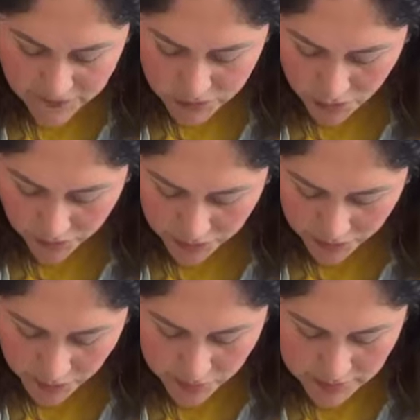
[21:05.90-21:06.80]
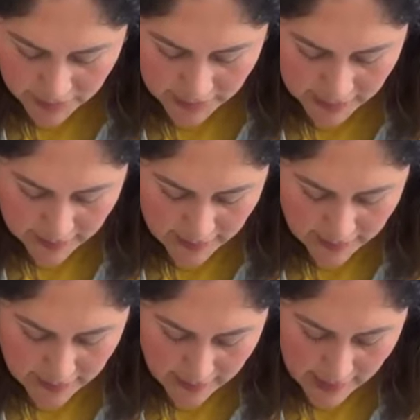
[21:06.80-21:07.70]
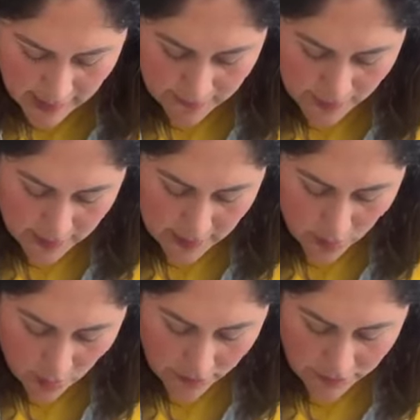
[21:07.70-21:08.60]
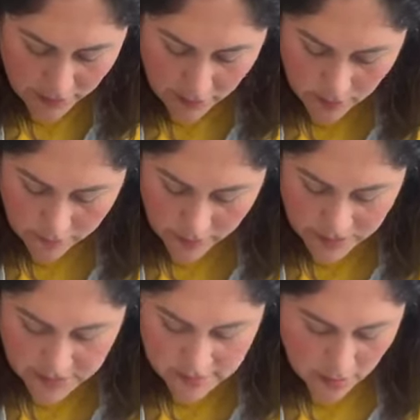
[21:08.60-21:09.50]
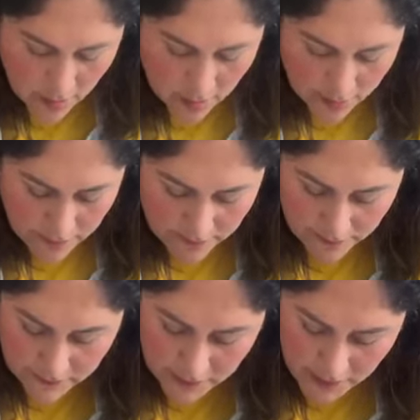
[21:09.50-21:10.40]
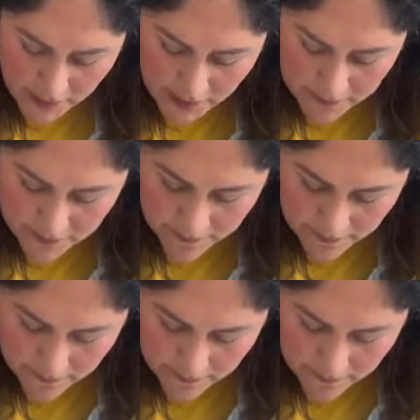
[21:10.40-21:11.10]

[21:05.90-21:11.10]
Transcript: if show through, then I paint the whole thing with this color, okay?